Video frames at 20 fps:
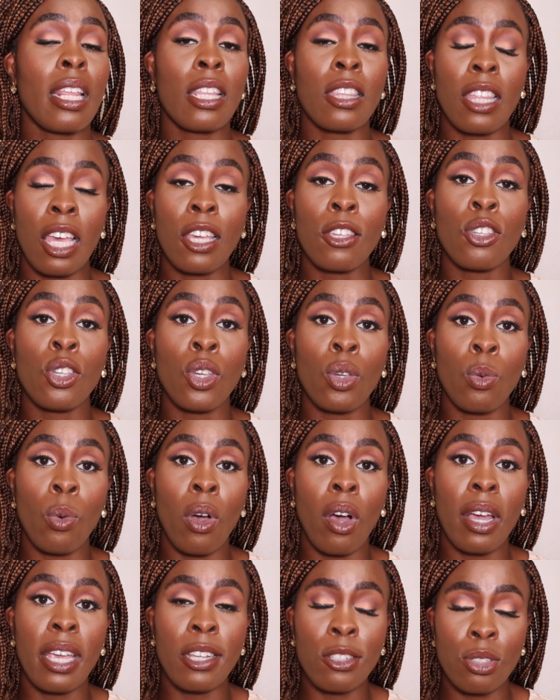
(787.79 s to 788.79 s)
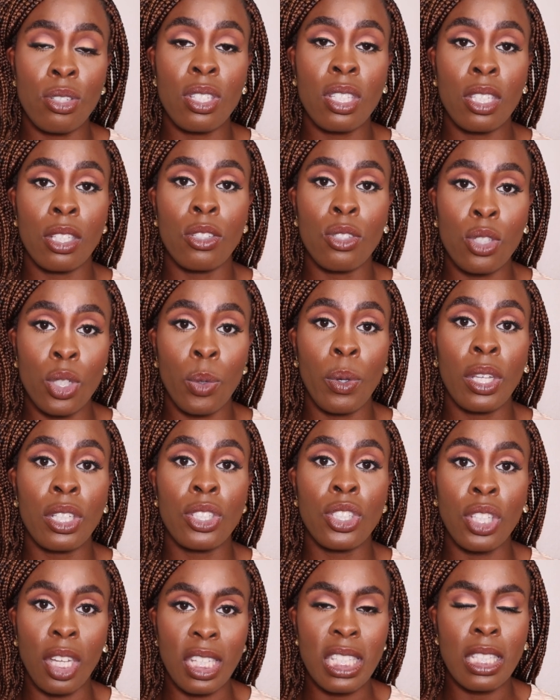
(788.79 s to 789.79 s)
that you are interested in doing
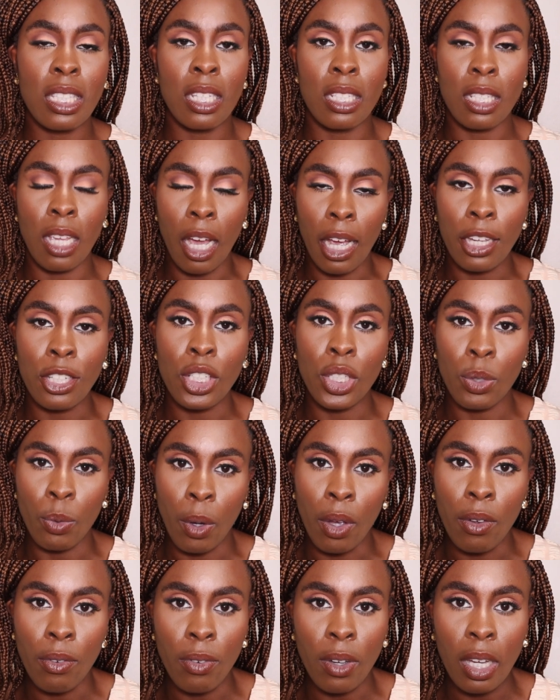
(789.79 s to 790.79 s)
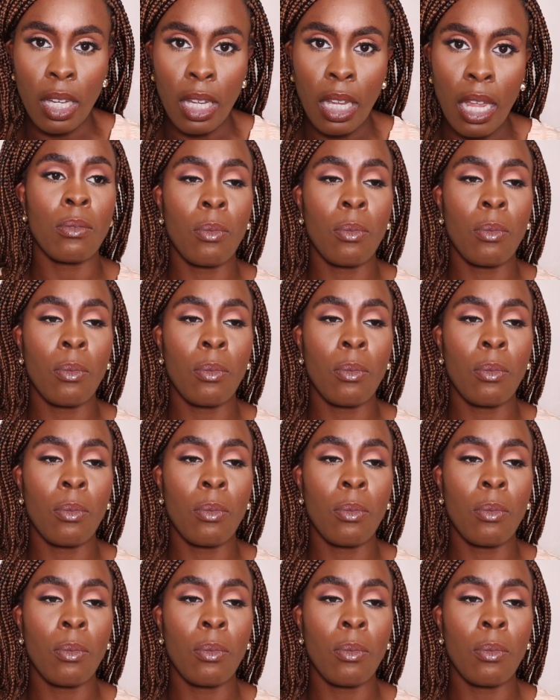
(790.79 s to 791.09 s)
just to tide you over.